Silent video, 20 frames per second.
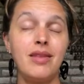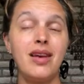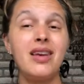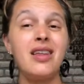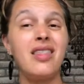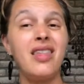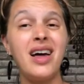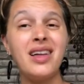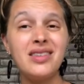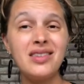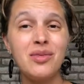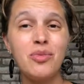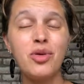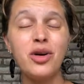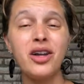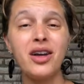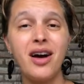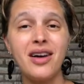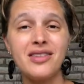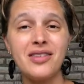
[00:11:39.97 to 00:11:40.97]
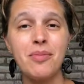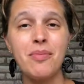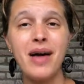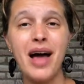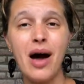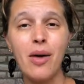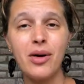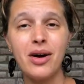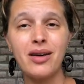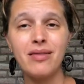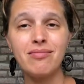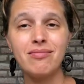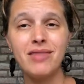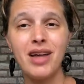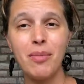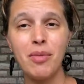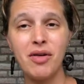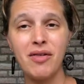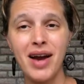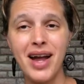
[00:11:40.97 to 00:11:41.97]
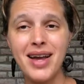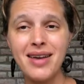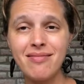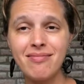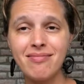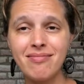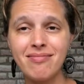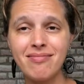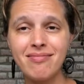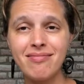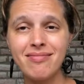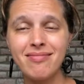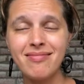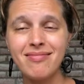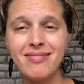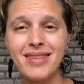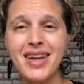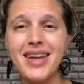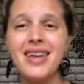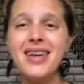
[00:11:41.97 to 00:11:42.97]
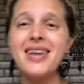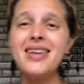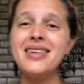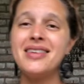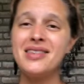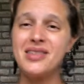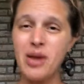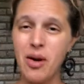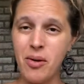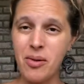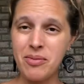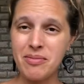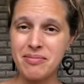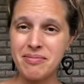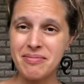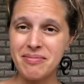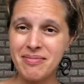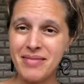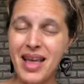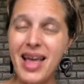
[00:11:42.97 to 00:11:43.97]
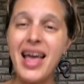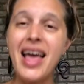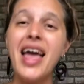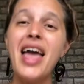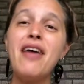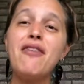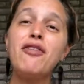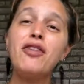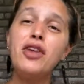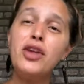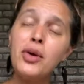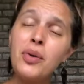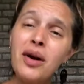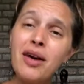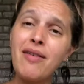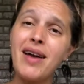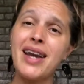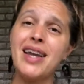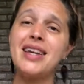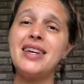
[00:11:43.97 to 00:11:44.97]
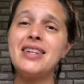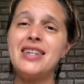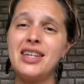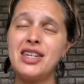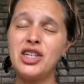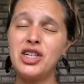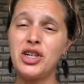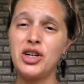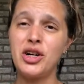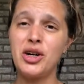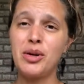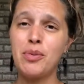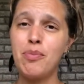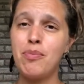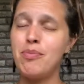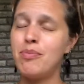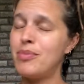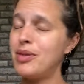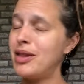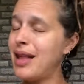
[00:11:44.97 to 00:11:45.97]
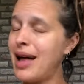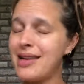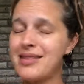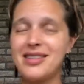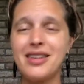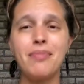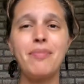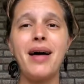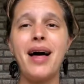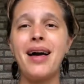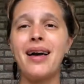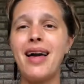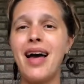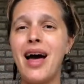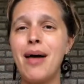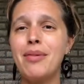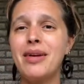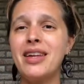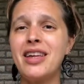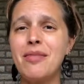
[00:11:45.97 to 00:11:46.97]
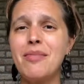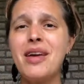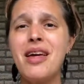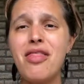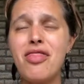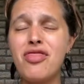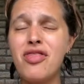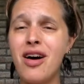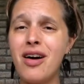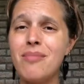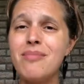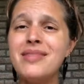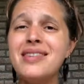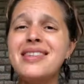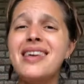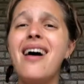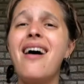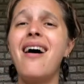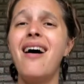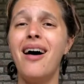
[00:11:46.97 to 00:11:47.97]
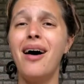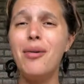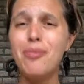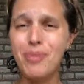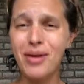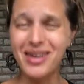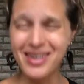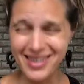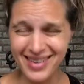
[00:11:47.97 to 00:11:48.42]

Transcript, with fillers: Now that's some pretty awesome power, am I right? So if you are ready to ditch your plastic bag habit, give me a thumbs up